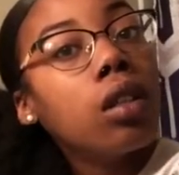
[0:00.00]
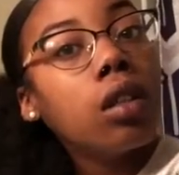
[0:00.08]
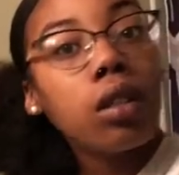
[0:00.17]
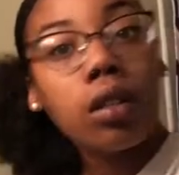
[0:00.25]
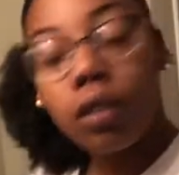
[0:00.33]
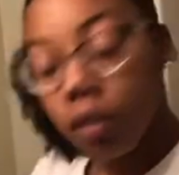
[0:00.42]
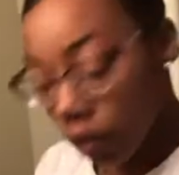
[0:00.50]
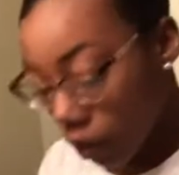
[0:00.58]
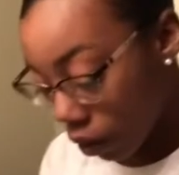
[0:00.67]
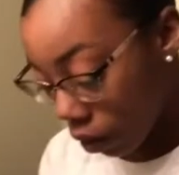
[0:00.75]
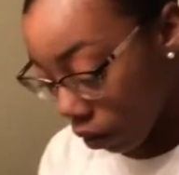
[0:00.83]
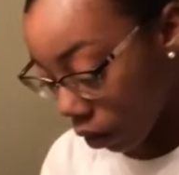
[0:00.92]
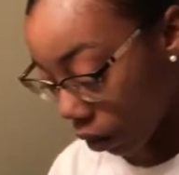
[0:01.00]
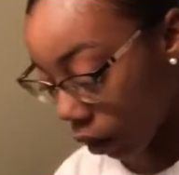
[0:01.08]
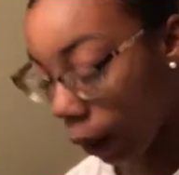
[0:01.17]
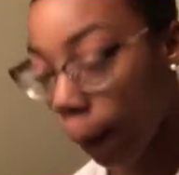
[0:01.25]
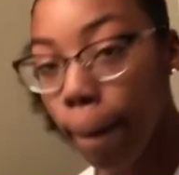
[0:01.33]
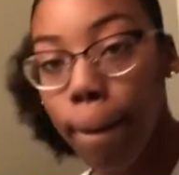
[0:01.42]
And just look
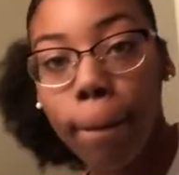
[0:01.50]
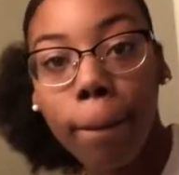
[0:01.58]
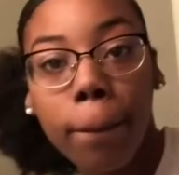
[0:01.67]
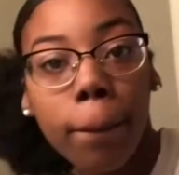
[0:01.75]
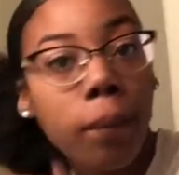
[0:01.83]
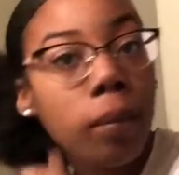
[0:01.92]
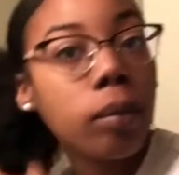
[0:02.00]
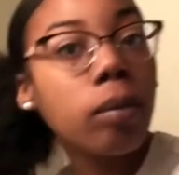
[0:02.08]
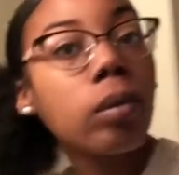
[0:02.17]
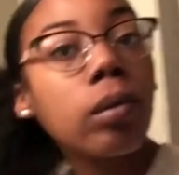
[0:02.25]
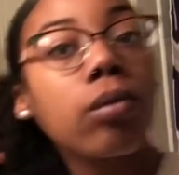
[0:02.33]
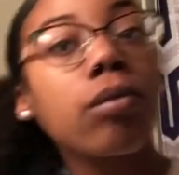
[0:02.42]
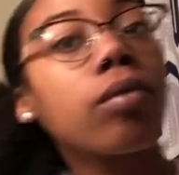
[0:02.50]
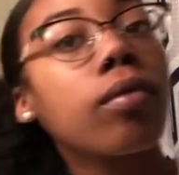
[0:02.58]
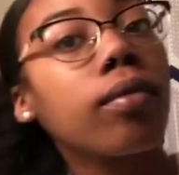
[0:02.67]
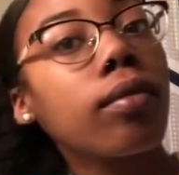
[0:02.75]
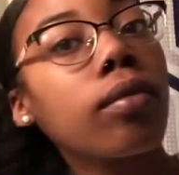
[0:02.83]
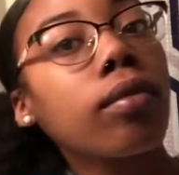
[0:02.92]
the finished
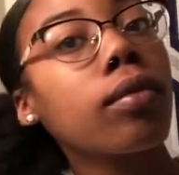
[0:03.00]
touch.